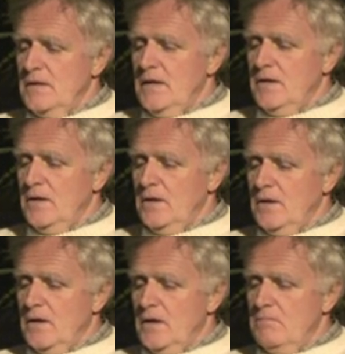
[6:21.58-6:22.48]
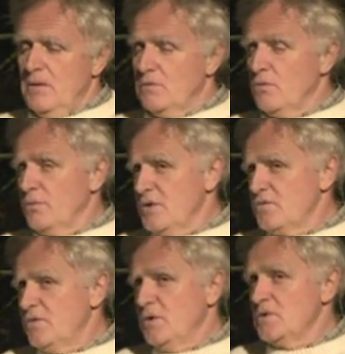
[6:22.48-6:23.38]
Taking
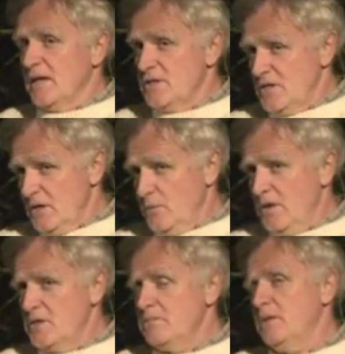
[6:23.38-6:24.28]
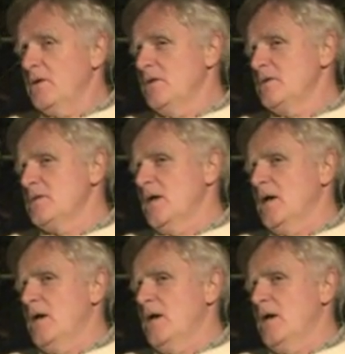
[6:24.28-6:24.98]
mineral-rich foods like seaweeds, because